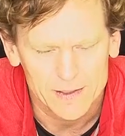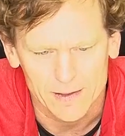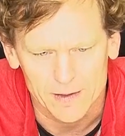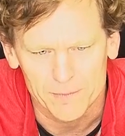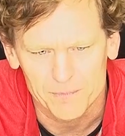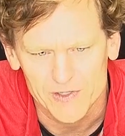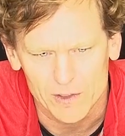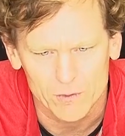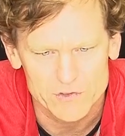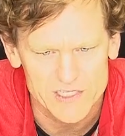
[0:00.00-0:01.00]
Um, you
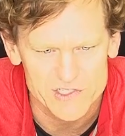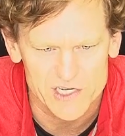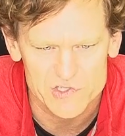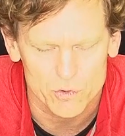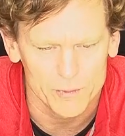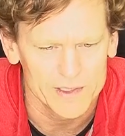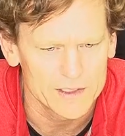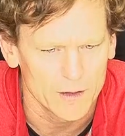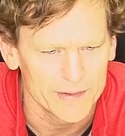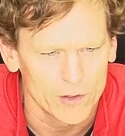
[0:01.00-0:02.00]
know, T J. Stormont
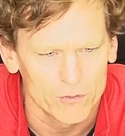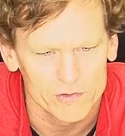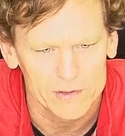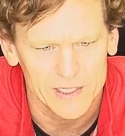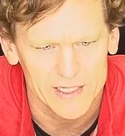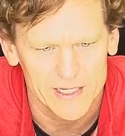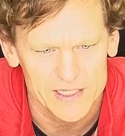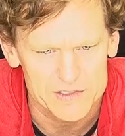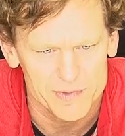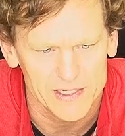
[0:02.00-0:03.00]
coming over
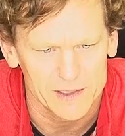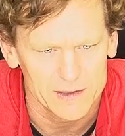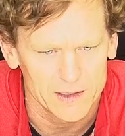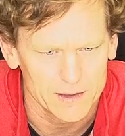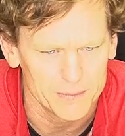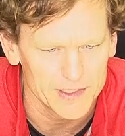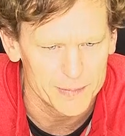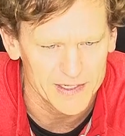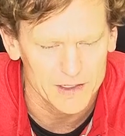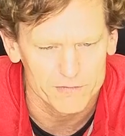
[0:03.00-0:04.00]
has been a, a big
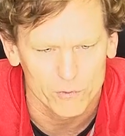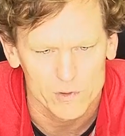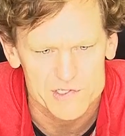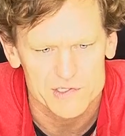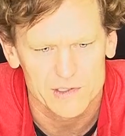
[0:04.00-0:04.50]
pickup for us,